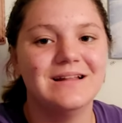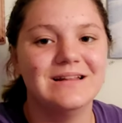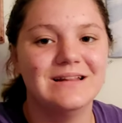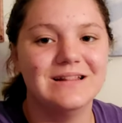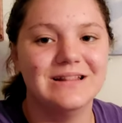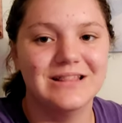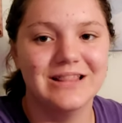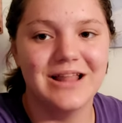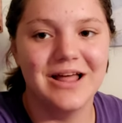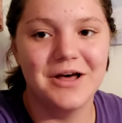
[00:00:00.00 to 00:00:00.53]

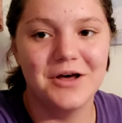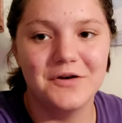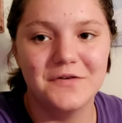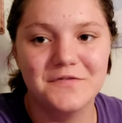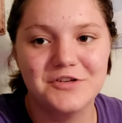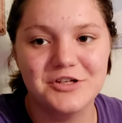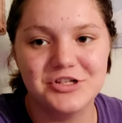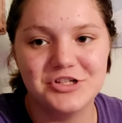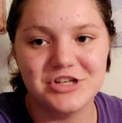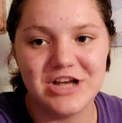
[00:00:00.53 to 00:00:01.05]

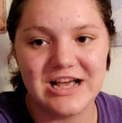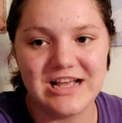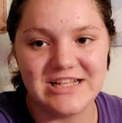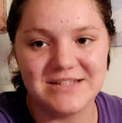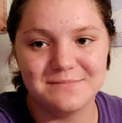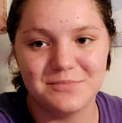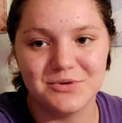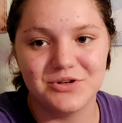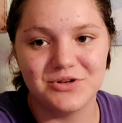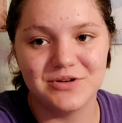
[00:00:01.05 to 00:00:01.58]
loved
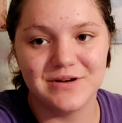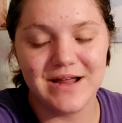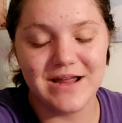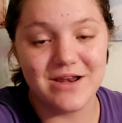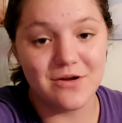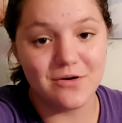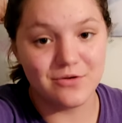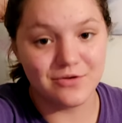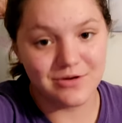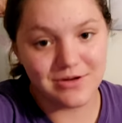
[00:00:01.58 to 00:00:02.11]
Jasper and
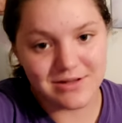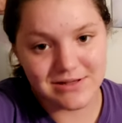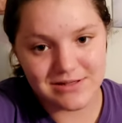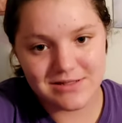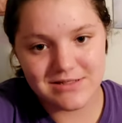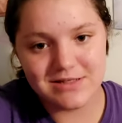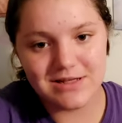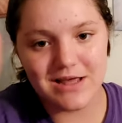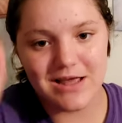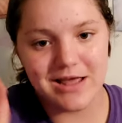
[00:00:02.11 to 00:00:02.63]

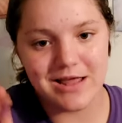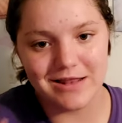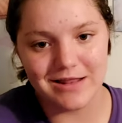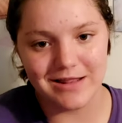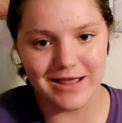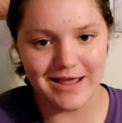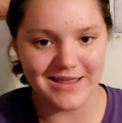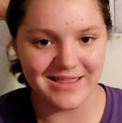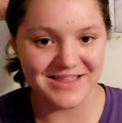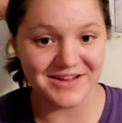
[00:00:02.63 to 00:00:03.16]
Horace and
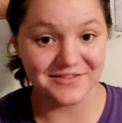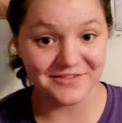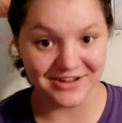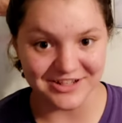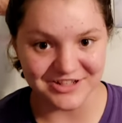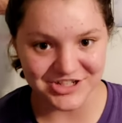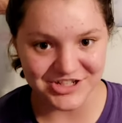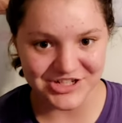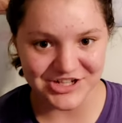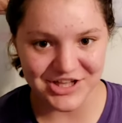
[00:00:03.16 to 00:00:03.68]
like their
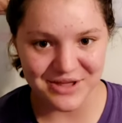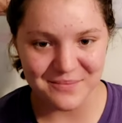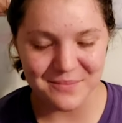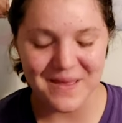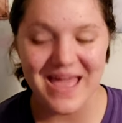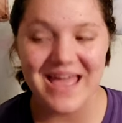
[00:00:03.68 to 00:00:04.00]
friendship